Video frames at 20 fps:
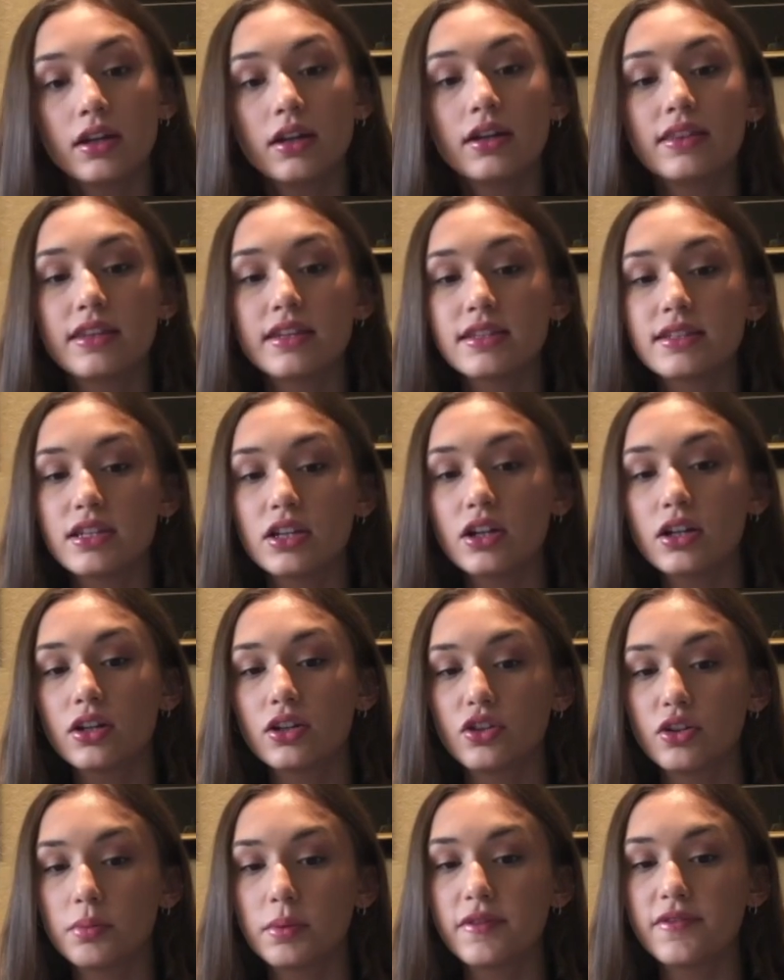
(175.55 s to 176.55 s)
This year, a
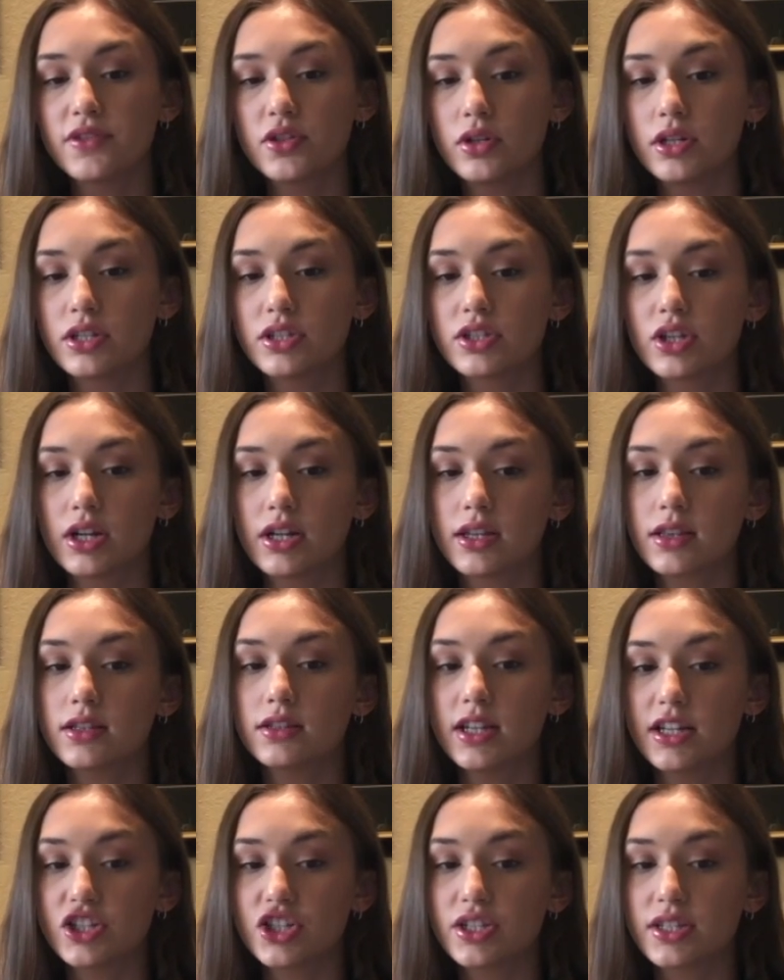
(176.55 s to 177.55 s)
group of students started the
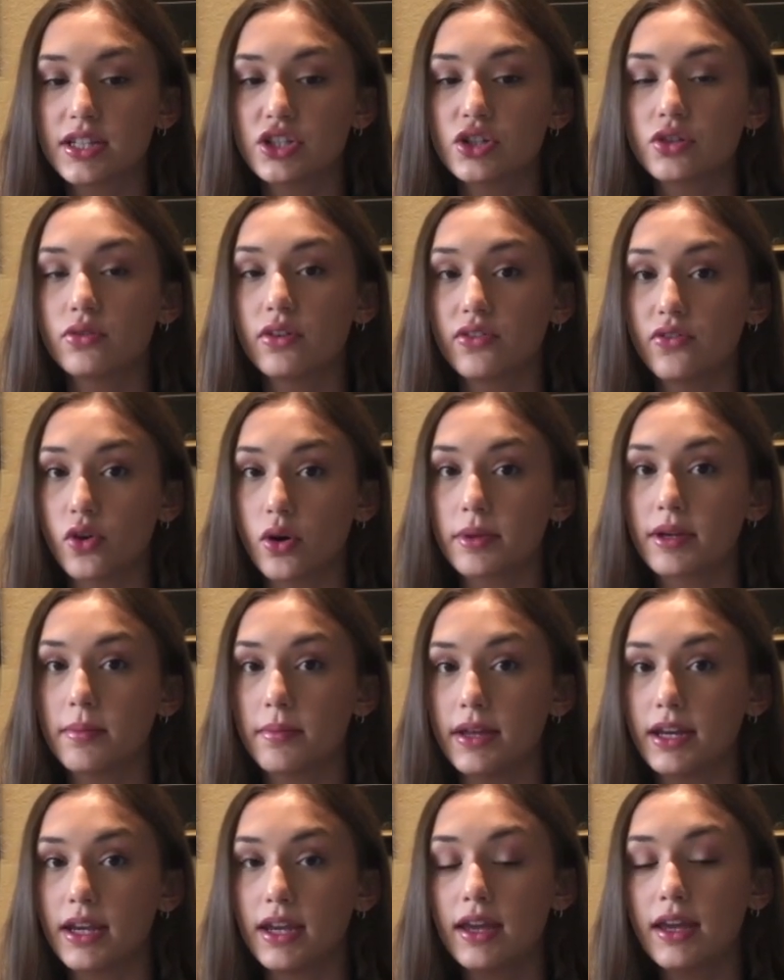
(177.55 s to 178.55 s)
Legislature Reform
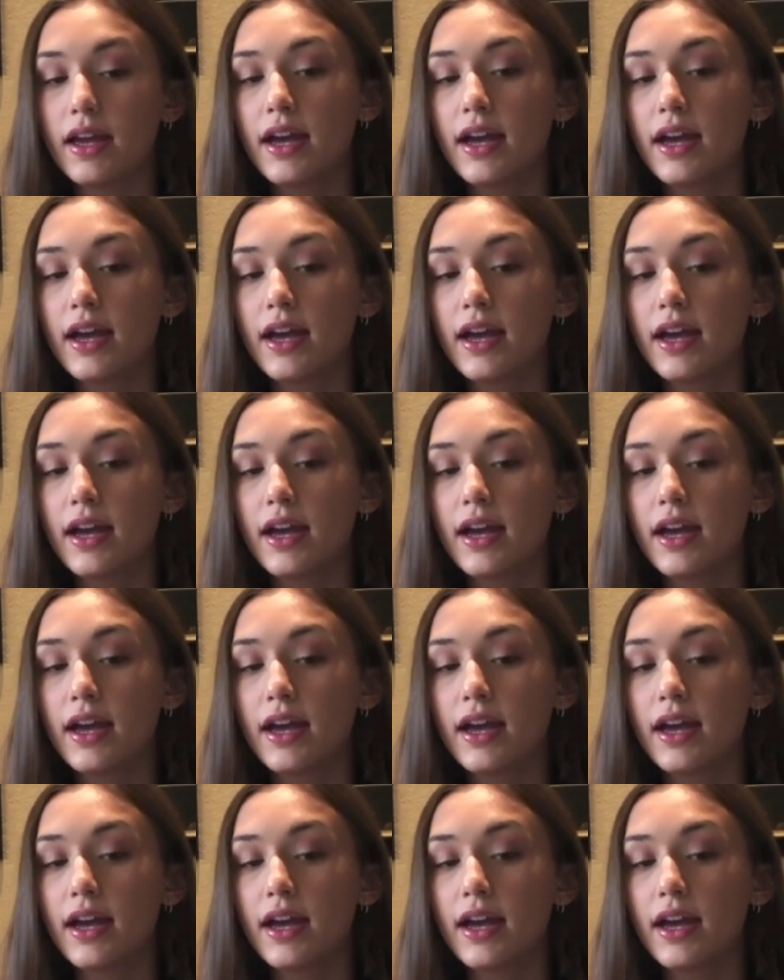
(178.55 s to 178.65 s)
Committee.